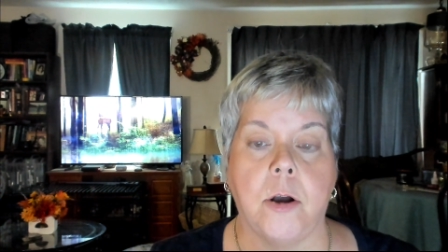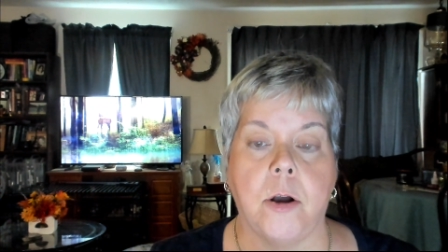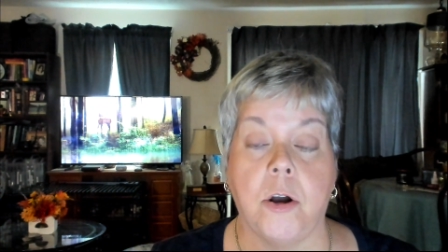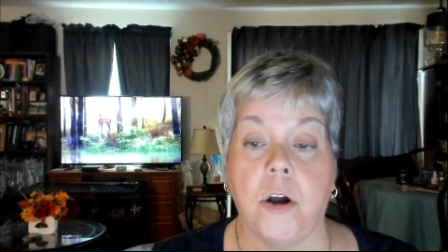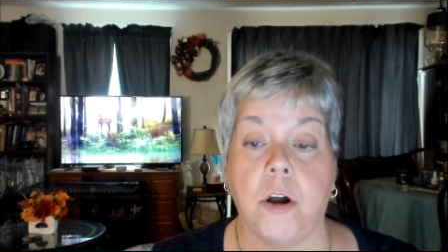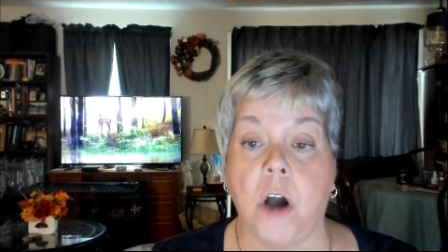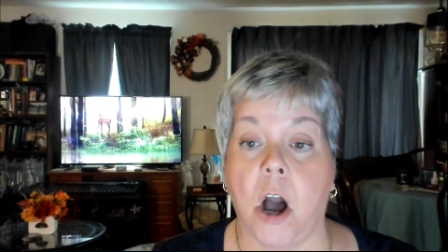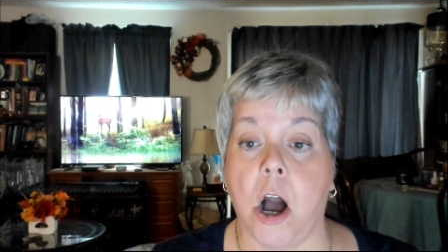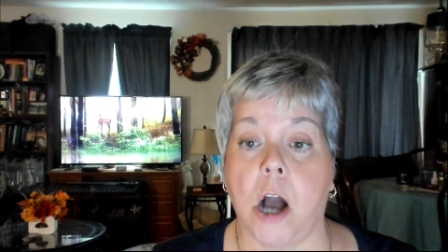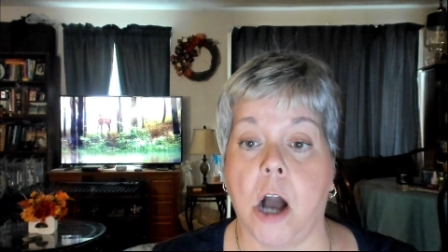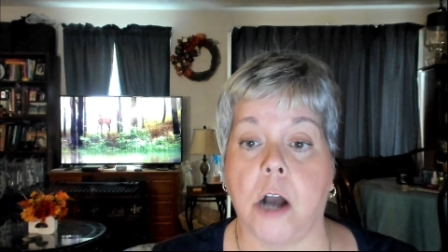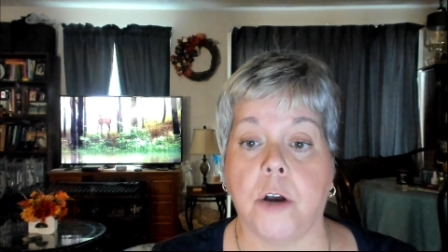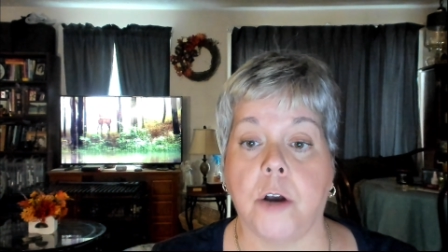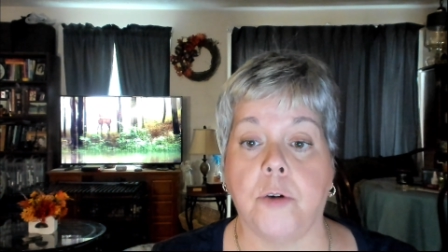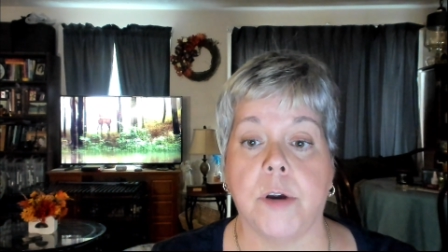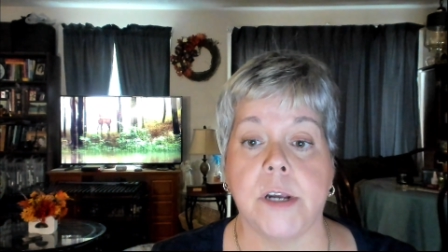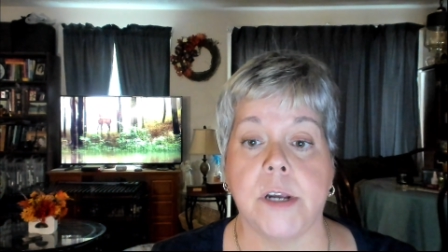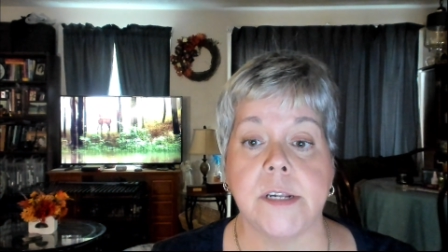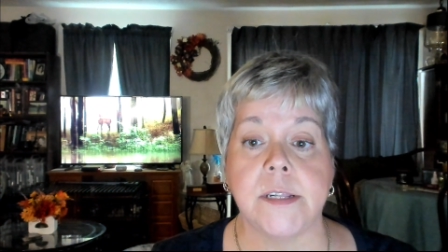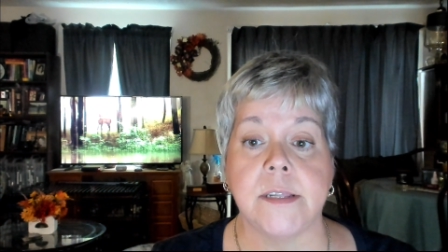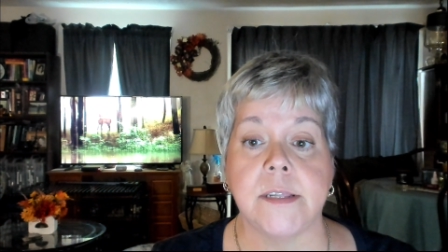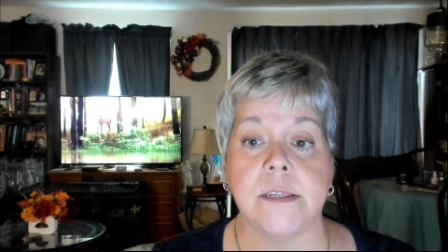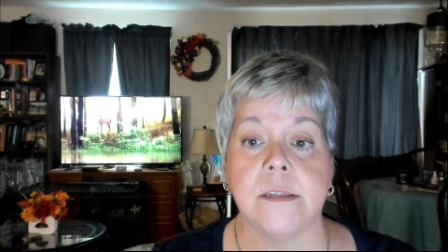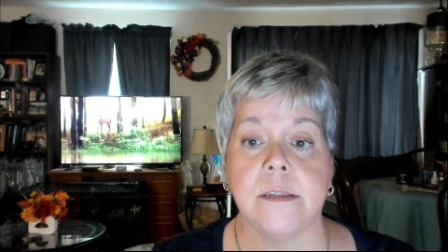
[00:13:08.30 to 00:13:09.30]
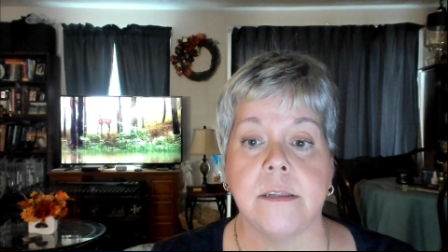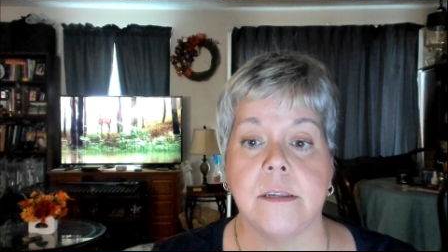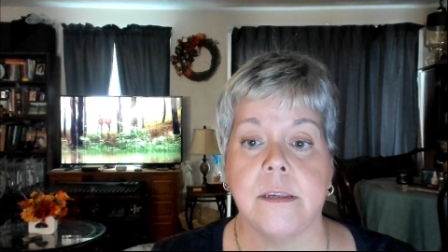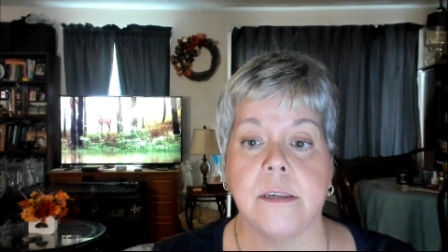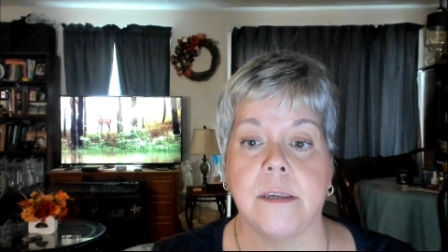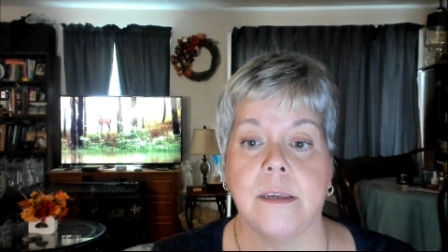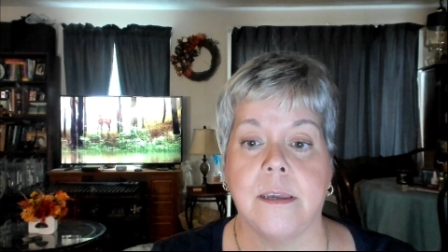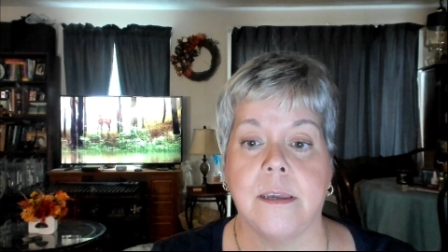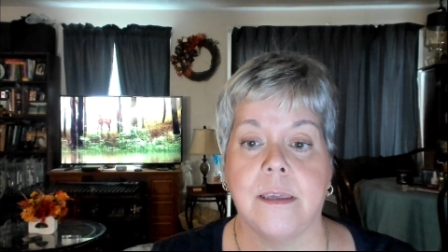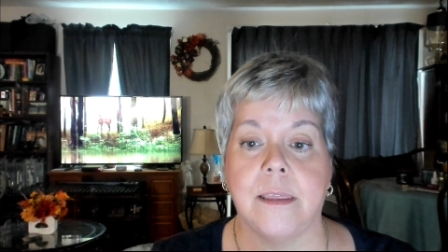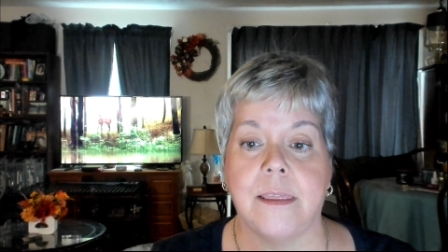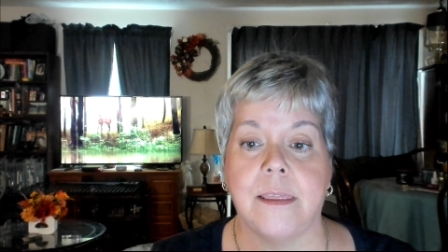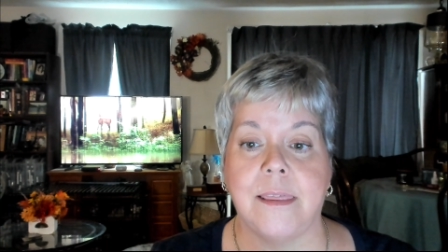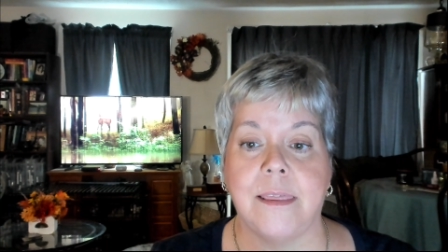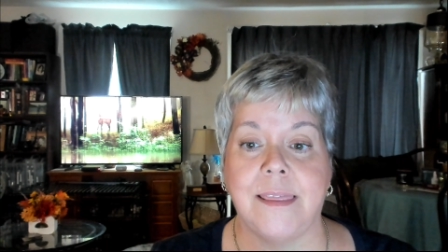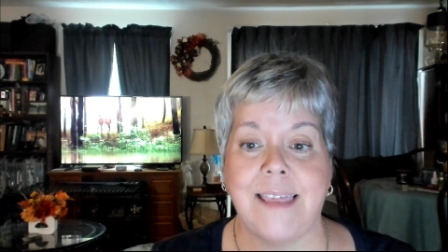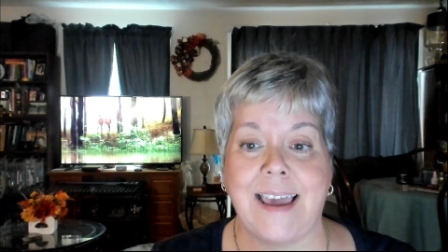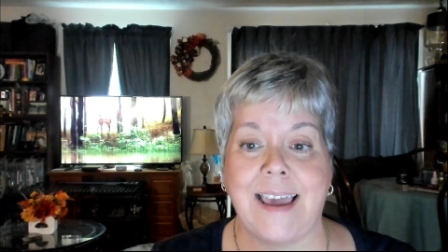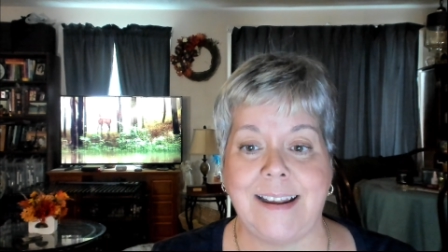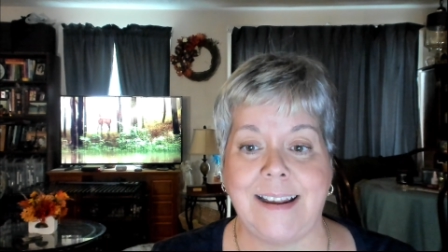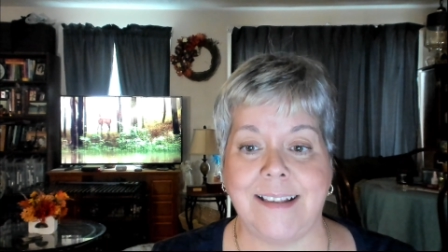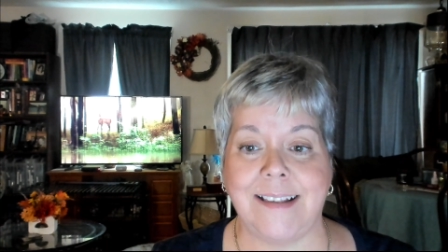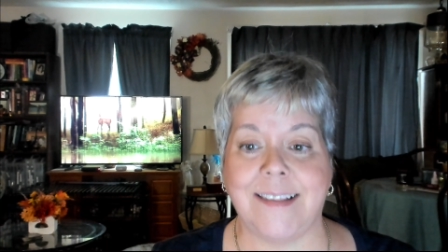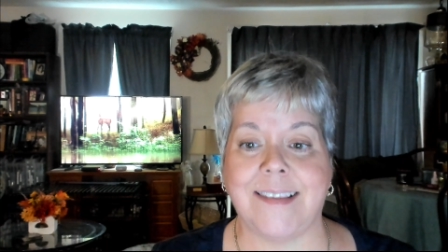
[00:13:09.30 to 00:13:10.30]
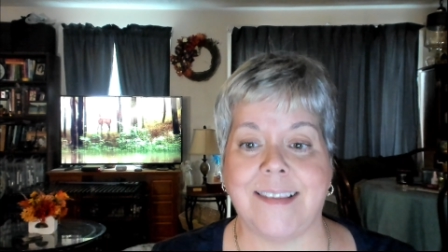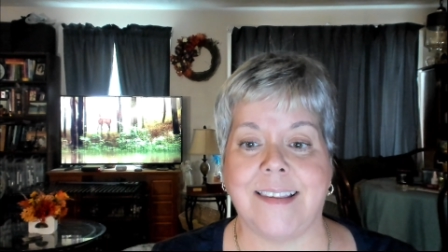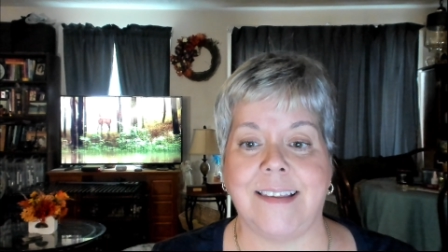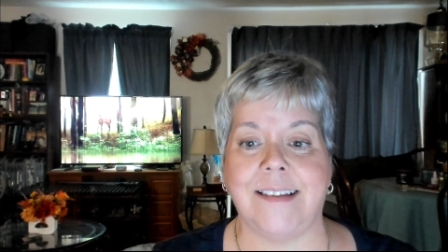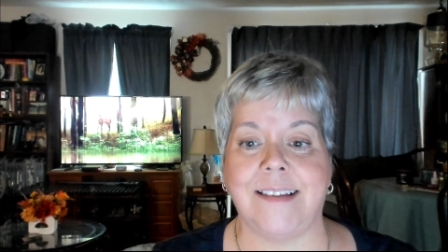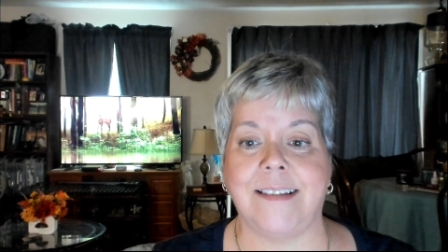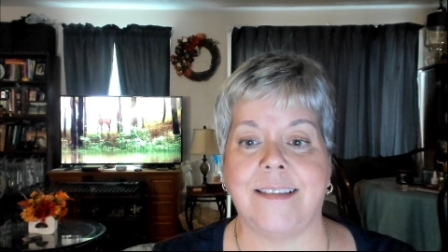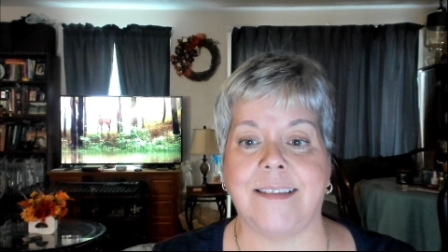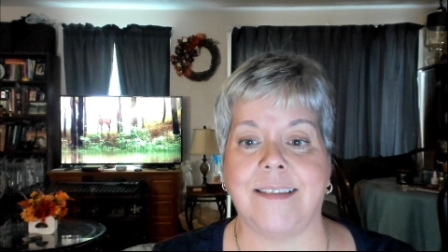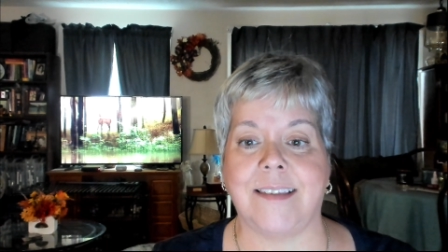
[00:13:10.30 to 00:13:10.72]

Congress that is in